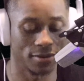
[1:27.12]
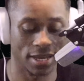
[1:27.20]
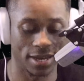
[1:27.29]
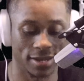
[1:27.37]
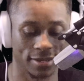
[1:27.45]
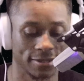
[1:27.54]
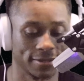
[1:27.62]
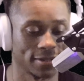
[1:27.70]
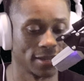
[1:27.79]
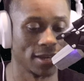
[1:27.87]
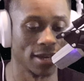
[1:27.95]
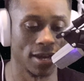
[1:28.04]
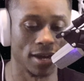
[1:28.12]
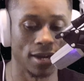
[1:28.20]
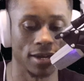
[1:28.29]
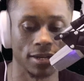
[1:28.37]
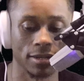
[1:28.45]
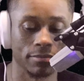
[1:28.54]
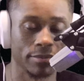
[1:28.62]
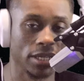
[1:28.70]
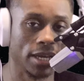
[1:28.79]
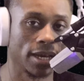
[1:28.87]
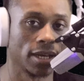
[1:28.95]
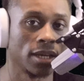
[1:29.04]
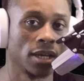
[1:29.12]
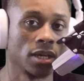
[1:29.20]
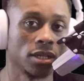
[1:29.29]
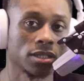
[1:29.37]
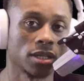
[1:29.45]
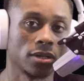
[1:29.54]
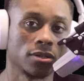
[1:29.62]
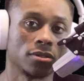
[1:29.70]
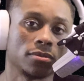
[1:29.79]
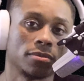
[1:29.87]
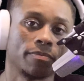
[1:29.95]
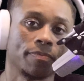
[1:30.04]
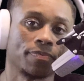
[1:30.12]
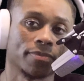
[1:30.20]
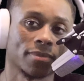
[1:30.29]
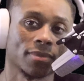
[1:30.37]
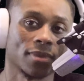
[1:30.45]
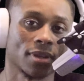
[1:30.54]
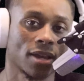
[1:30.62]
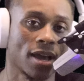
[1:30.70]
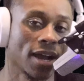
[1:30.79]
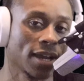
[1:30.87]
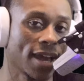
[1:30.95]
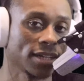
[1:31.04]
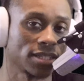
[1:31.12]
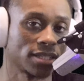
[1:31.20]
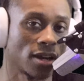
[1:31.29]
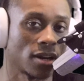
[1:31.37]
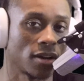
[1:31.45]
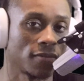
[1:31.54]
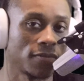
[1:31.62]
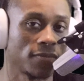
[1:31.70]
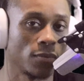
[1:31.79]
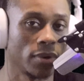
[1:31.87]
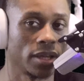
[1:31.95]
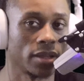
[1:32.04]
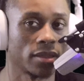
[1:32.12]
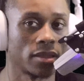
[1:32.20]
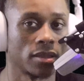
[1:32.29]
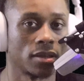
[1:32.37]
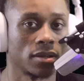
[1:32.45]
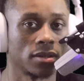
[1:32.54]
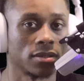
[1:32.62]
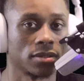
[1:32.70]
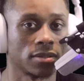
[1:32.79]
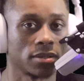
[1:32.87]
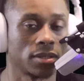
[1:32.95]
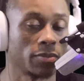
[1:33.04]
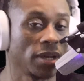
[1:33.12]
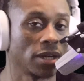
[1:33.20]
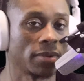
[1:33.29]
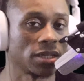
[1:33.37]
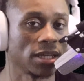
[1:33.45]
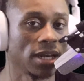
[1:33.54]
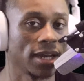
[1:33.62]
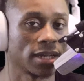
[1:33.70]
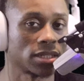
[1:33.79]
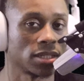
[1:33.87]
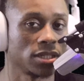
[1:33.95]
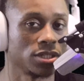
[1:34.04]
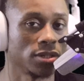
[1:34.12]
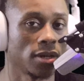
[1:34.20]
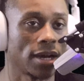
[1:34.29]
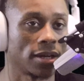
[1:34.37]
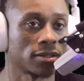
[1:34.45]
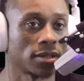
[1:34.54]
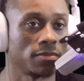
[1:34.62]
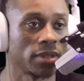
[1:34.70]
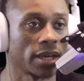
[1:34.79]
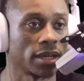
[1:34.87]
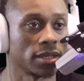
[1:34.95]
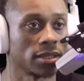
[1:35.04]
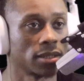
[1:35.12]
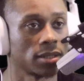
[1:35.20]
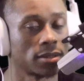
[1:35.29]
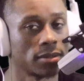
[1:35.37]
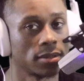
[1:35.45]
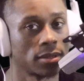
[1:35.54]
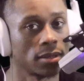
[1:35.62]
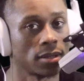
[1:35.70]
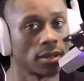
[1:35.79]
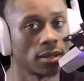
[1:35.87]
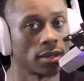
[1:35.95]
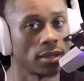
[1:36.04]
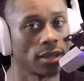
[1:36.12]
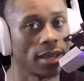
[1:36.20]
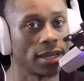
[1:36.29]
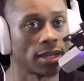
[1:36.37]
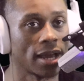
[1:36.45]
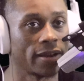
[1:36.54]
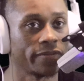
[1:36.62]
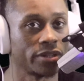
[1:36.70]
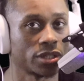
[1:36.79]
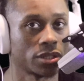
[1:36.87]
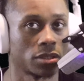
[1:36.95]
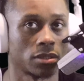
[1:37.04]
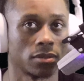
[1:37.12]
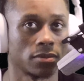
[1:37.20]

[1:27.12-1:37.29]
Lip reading: Okay. But yeah, so I can actually start off with speaking about that actually, because you know how some things in life just,